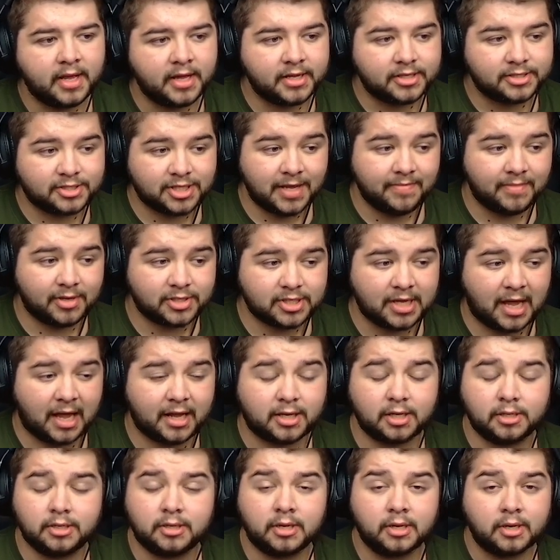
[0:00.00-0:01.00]
Team
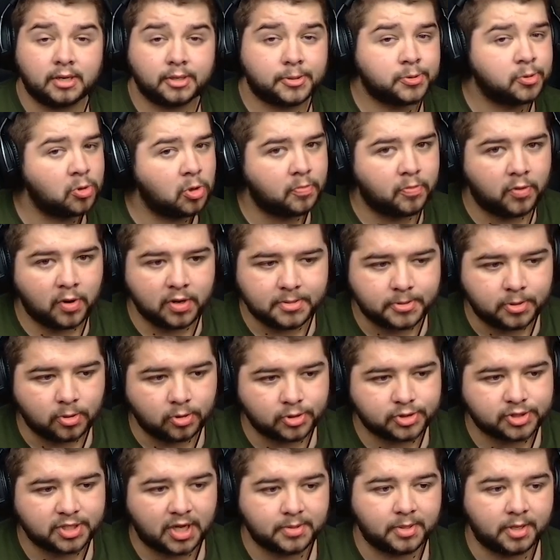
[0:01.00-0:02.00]
attacking,
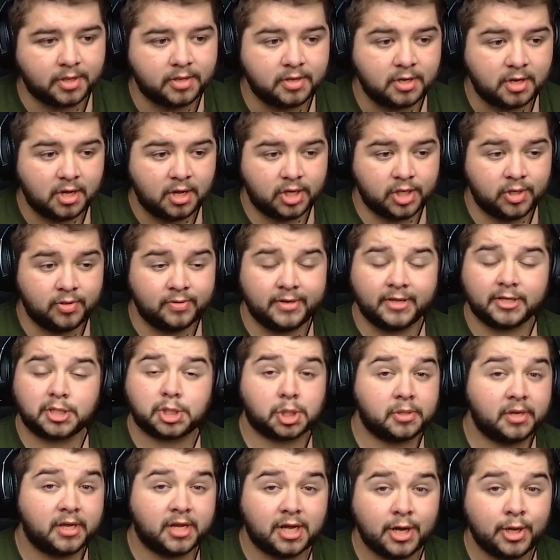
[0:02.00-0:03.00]
4.47. You
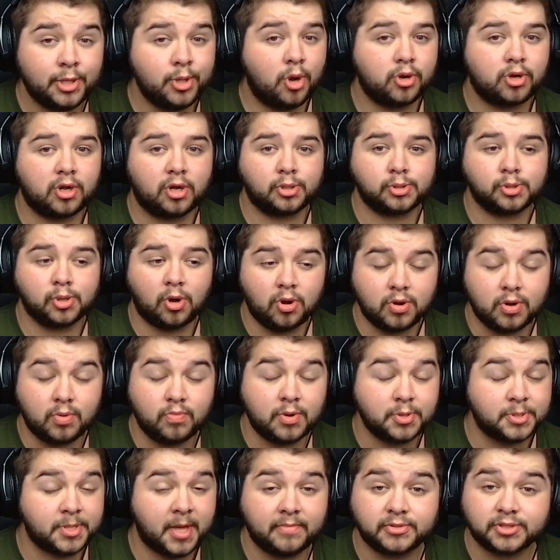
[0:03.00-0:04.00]
literally cannot go wrong with them